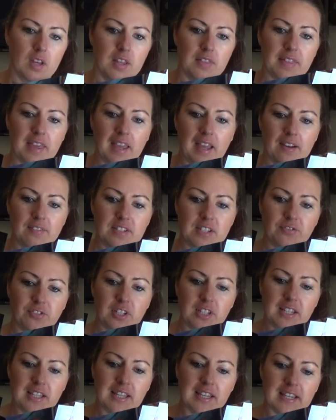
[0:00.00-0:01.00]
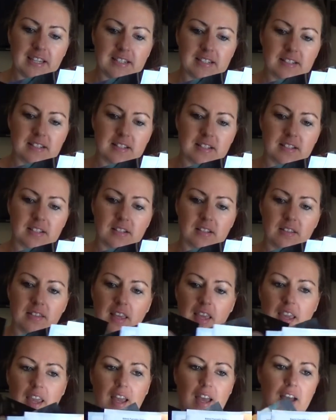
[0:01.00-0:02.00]
They have different kits
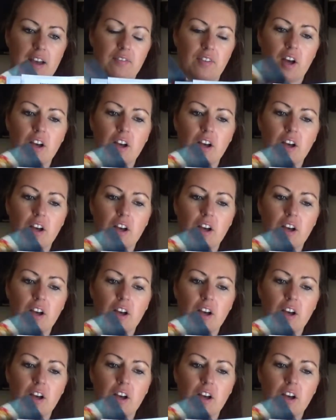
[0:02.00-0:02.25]
they have,